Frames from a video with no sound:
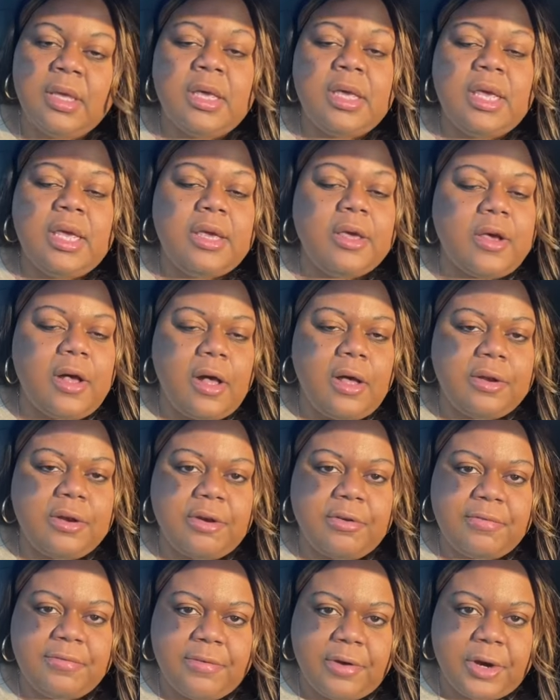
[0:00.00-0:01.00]
He called
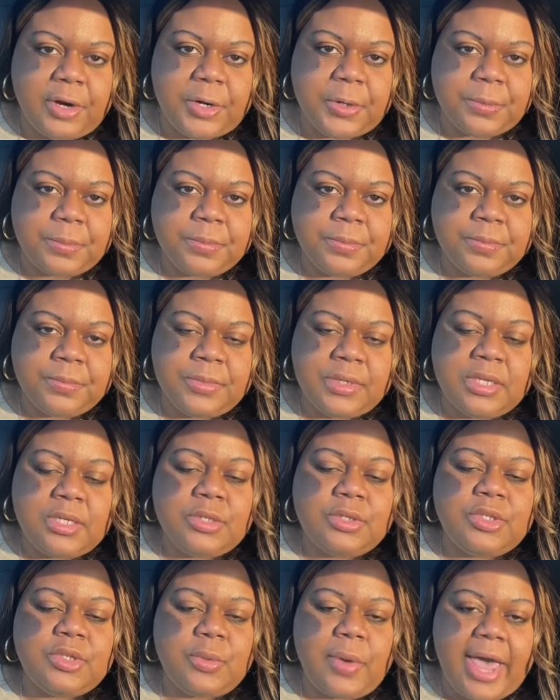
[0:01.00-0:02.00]
her firm
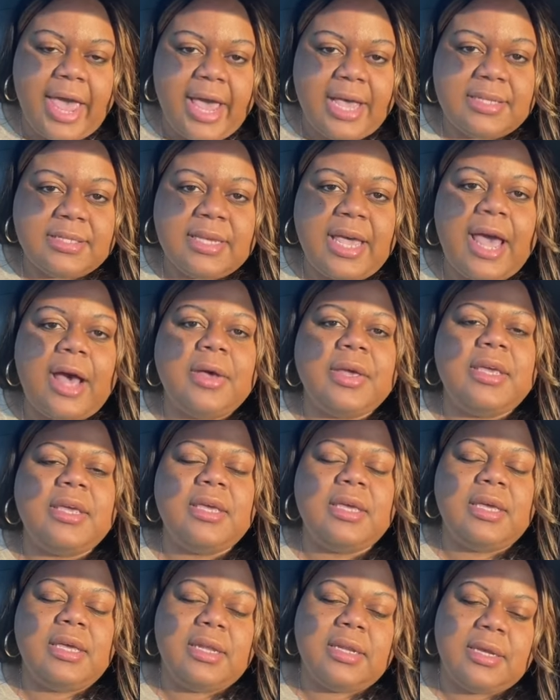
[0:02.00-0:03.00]
to ask how he
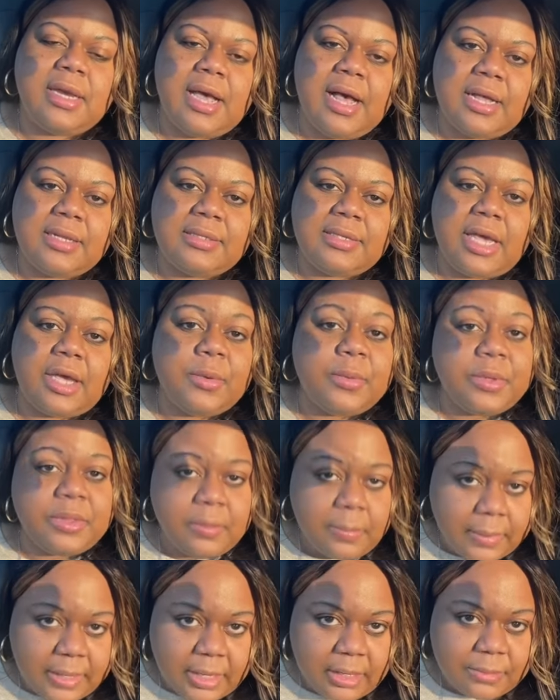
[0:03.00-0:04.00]
can get in contact with
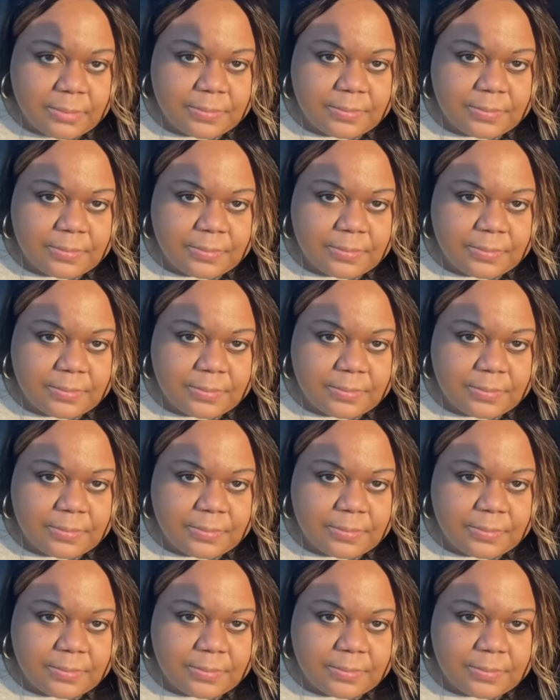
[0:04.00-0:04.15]
me.